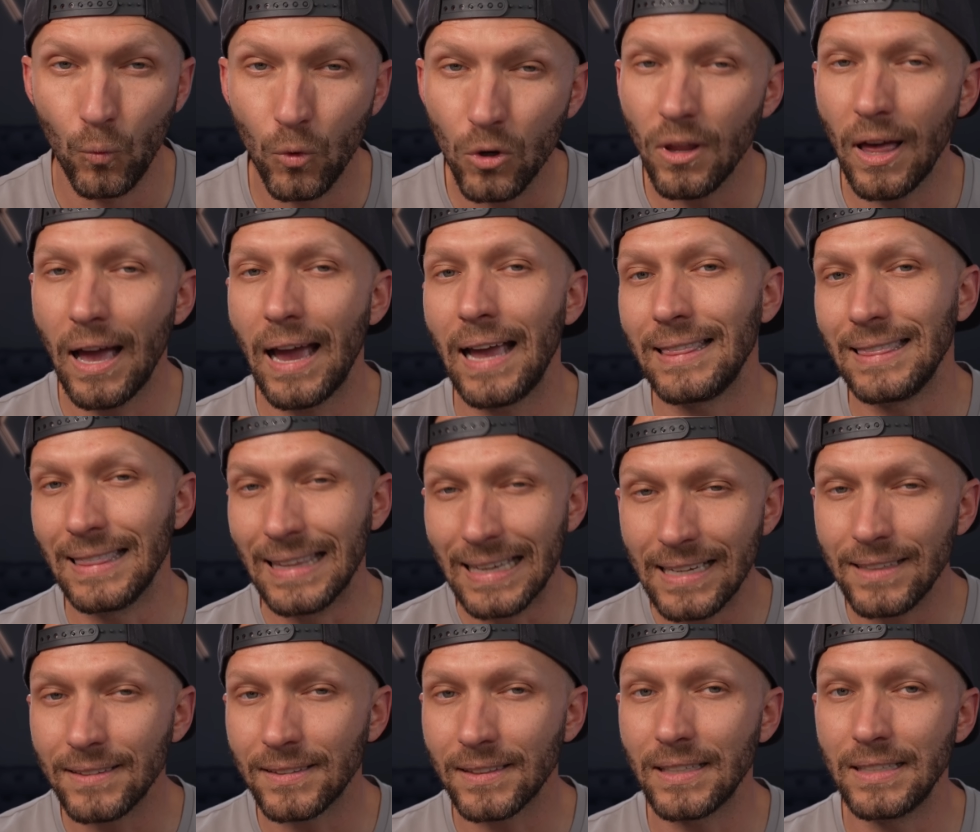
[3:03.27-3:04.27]
We'll add
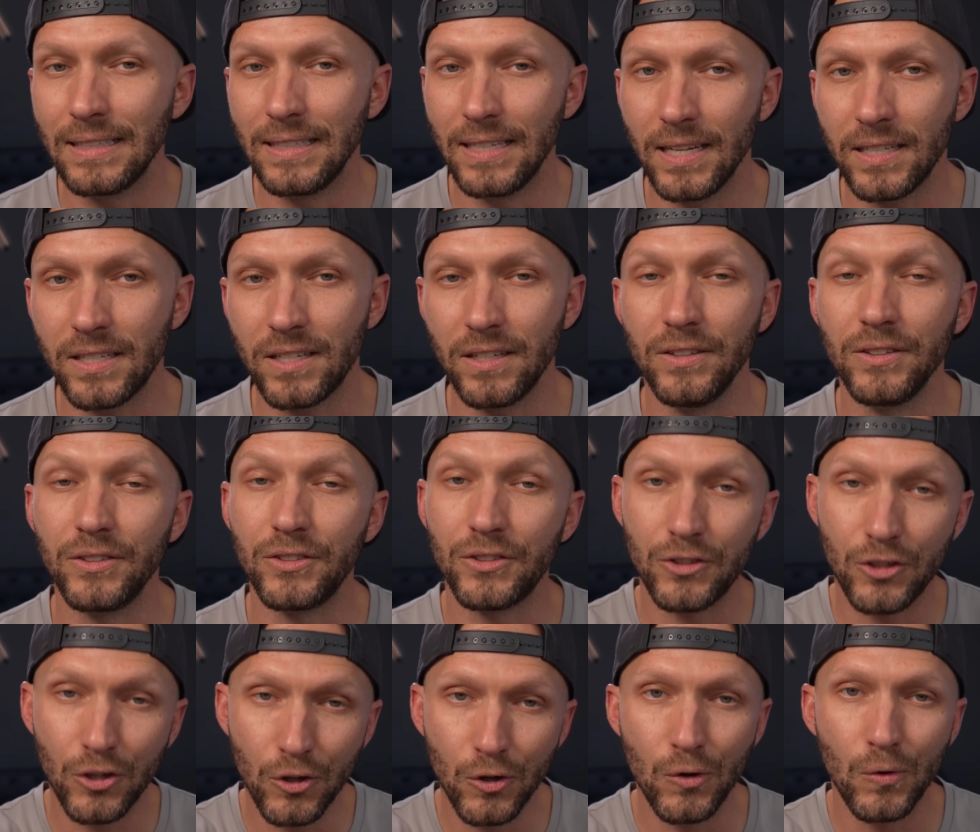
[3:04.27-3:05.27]
these conditions
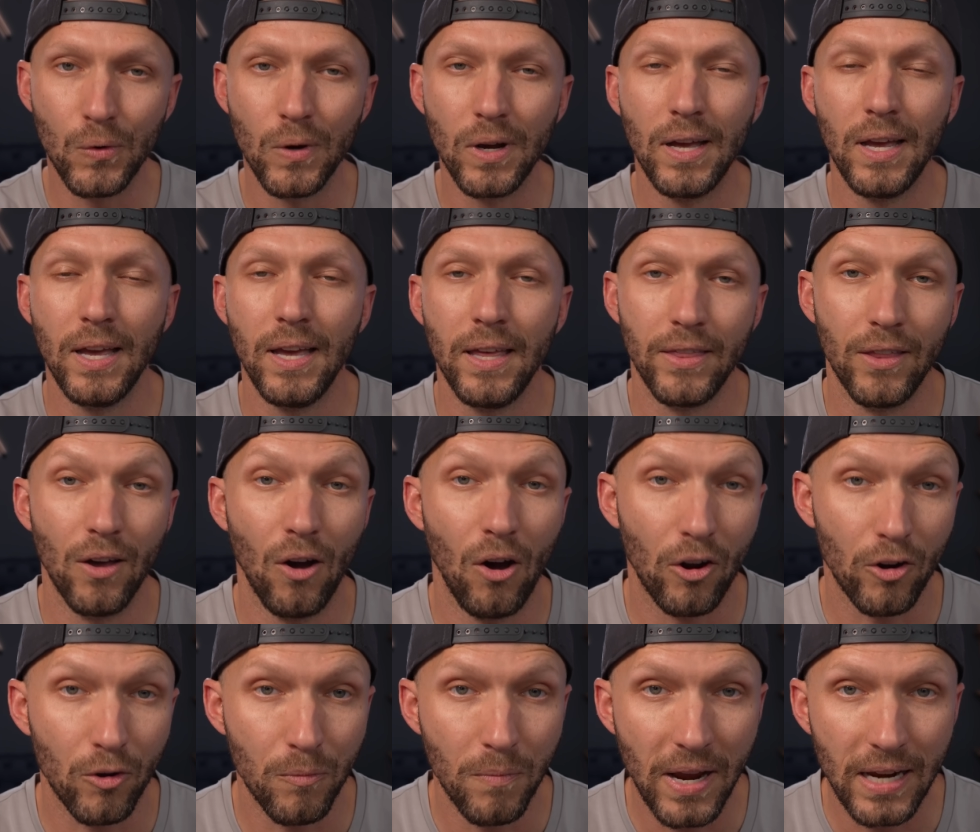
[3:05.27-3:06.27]
to the
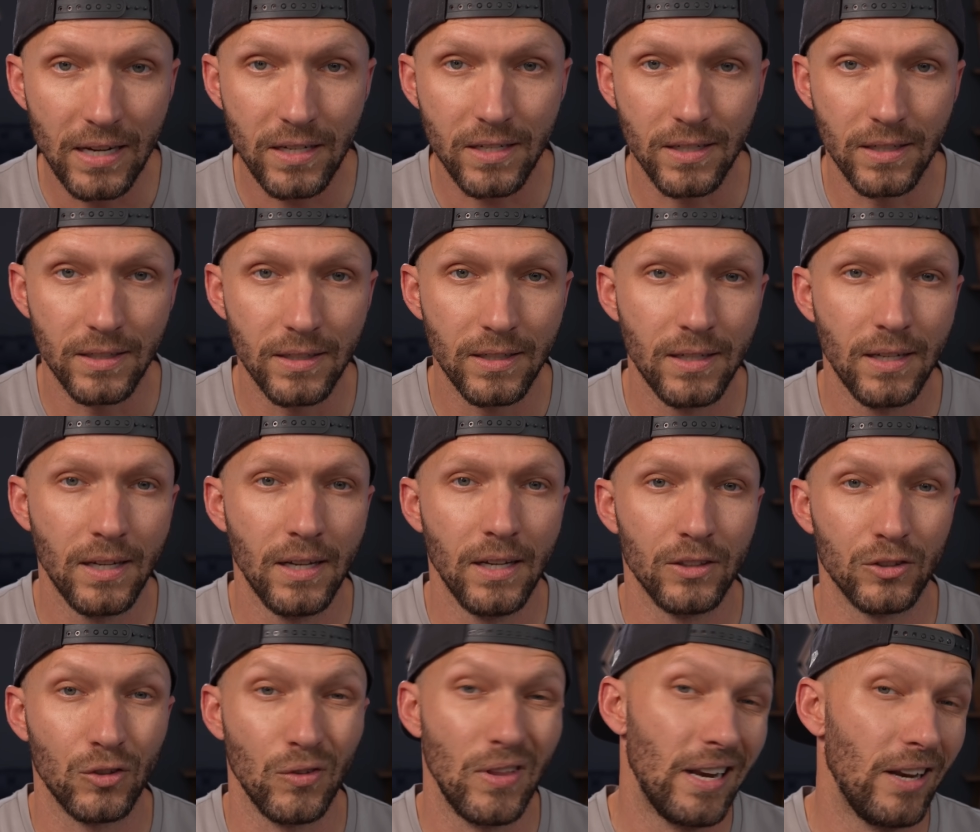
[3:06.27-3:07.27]
automation
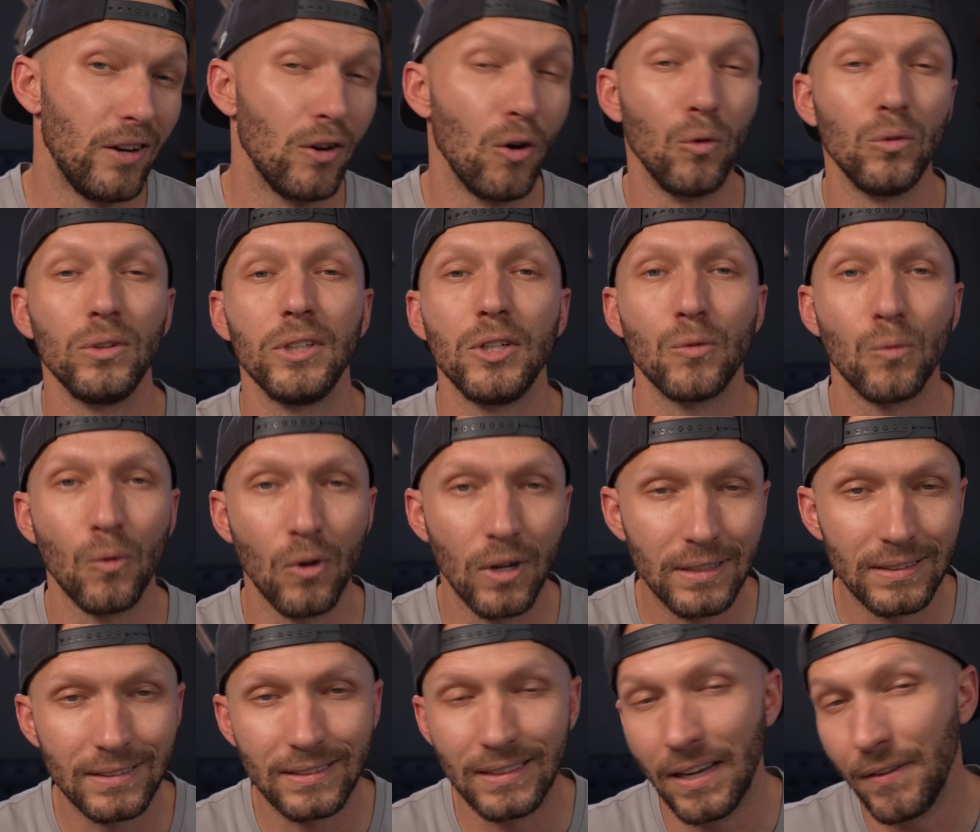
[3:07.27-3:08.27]
so that it only
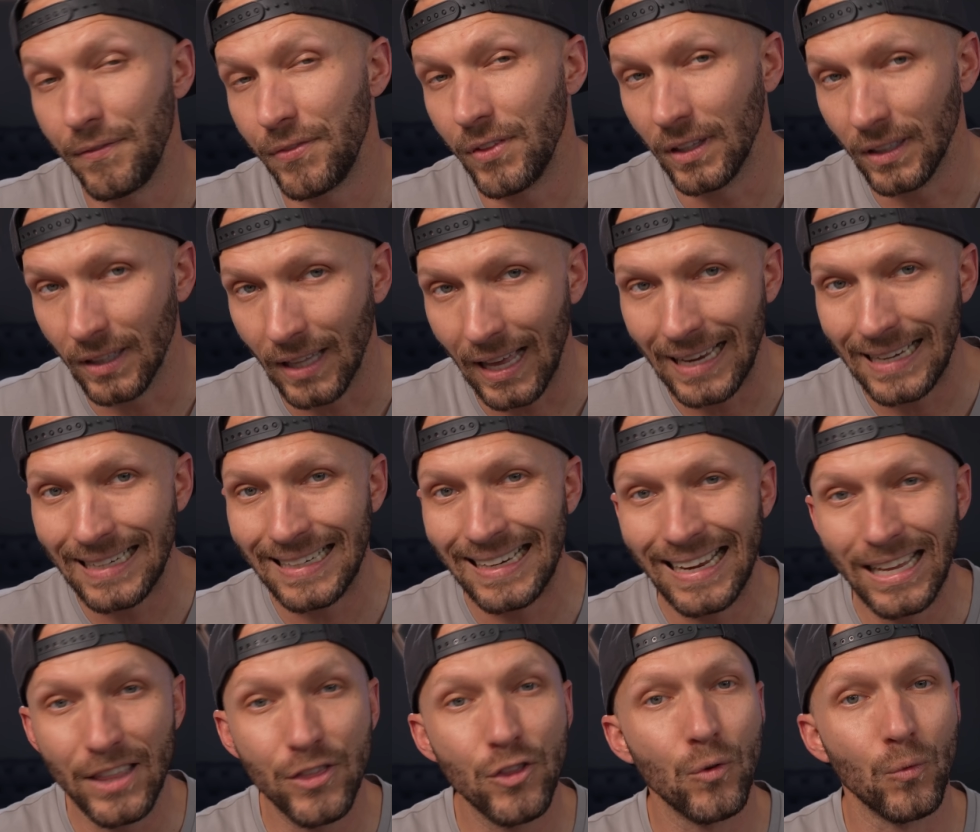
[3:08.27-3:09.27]
runs if the light
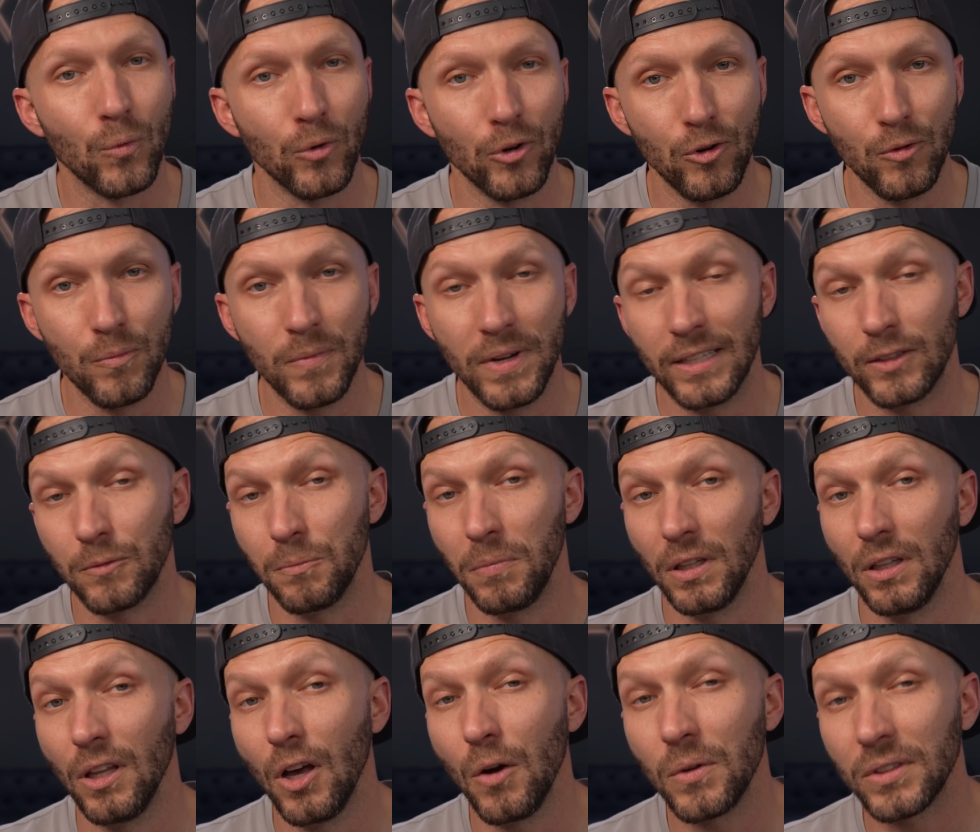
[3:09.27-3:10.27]
in the room is
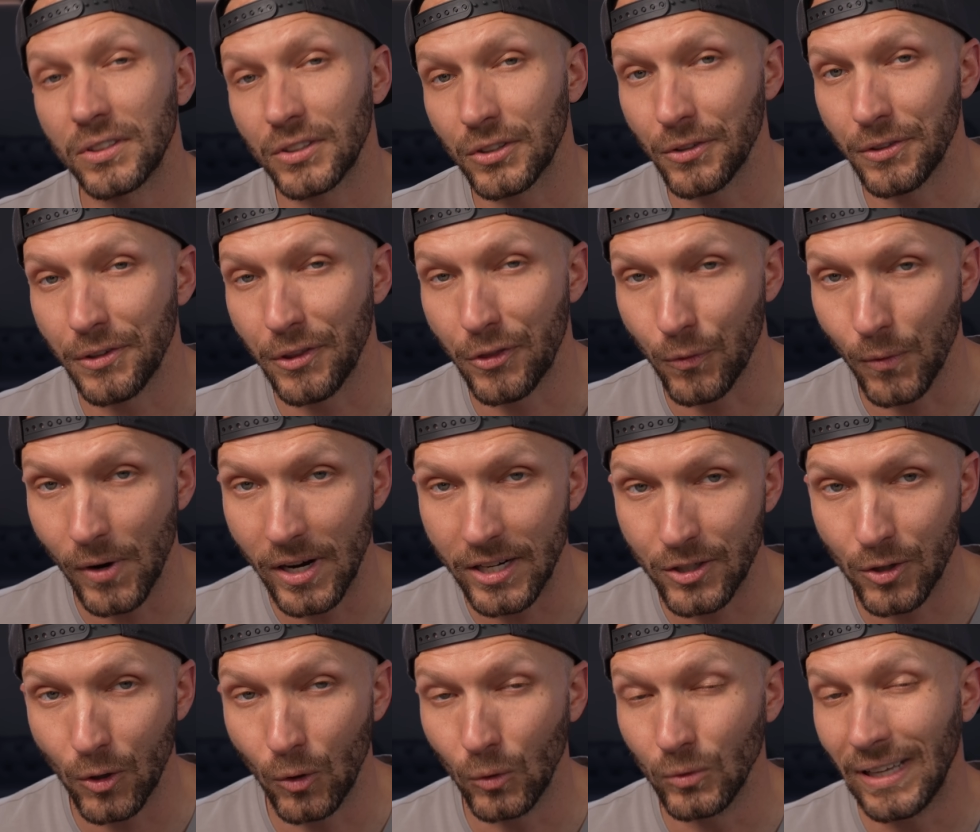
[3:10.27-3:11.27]
below a certain
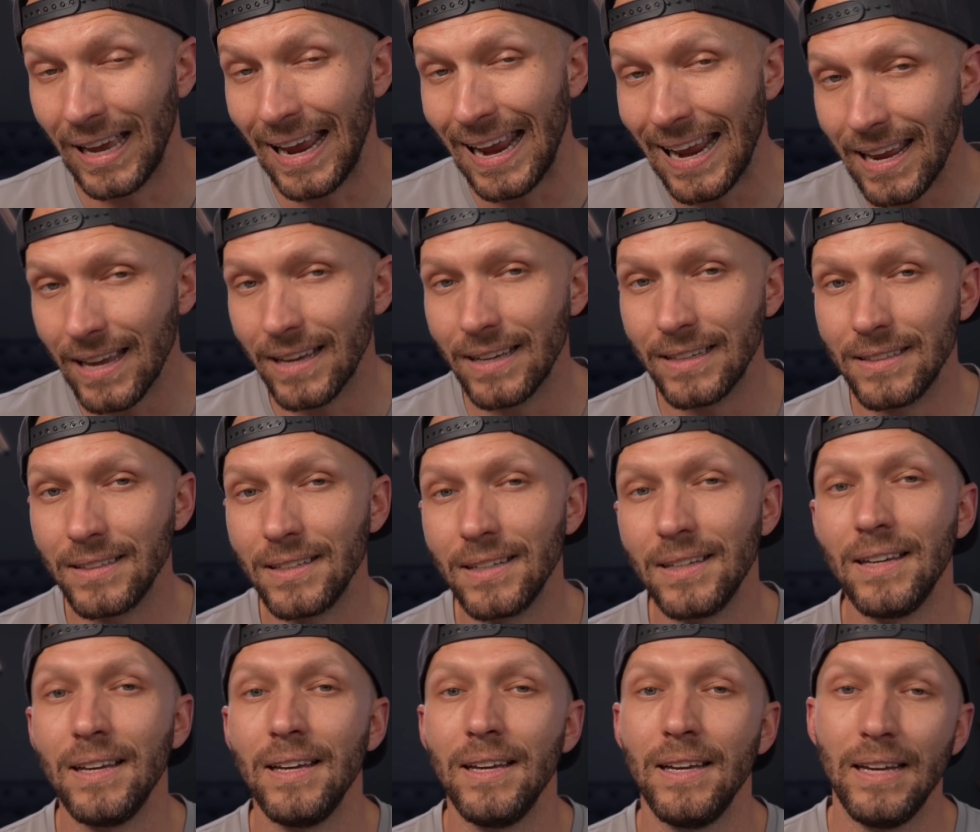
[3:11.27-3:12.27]
threshold and
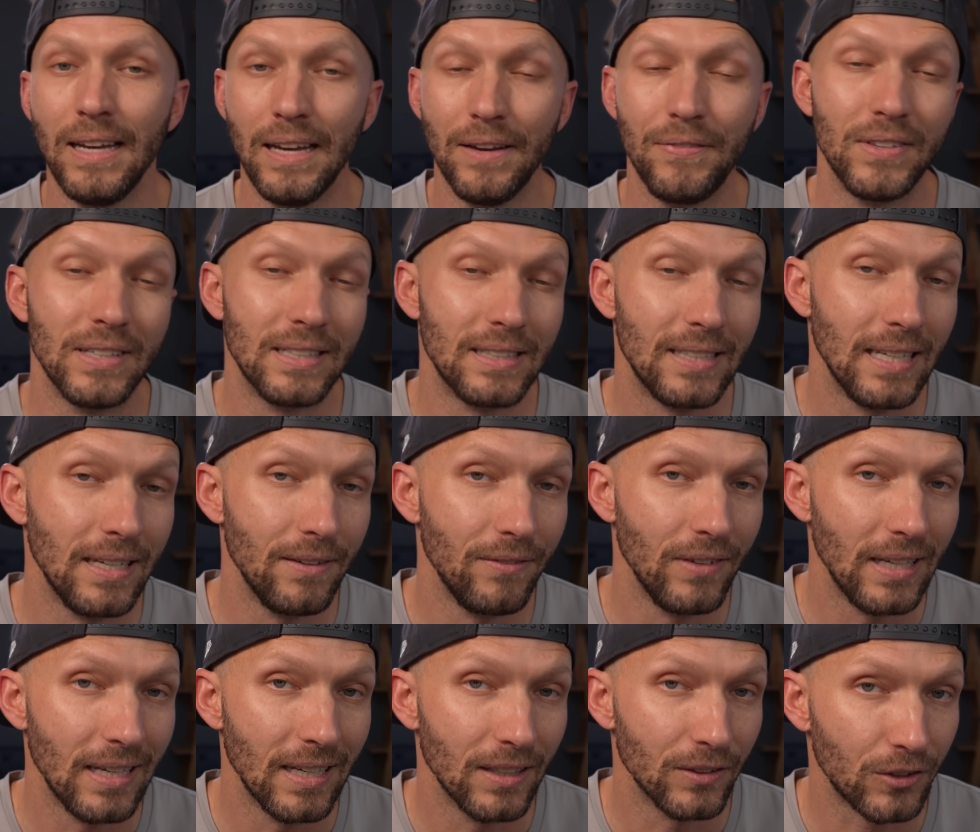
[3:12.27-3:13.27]
if the
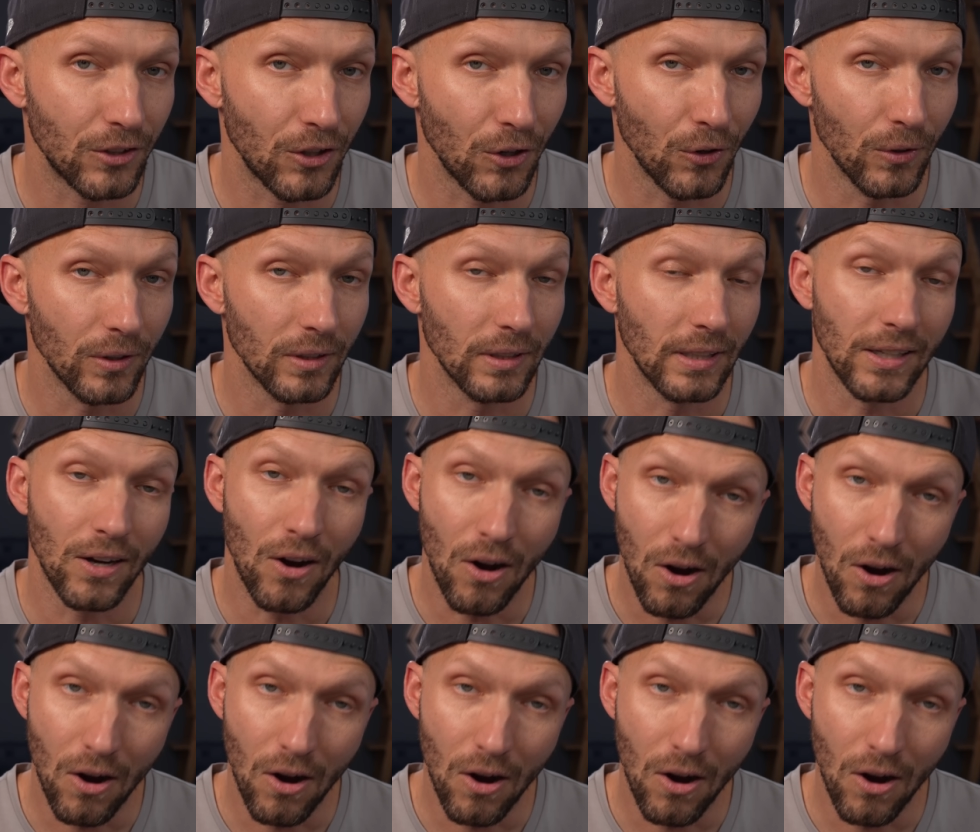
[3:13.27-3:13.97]
TV is currently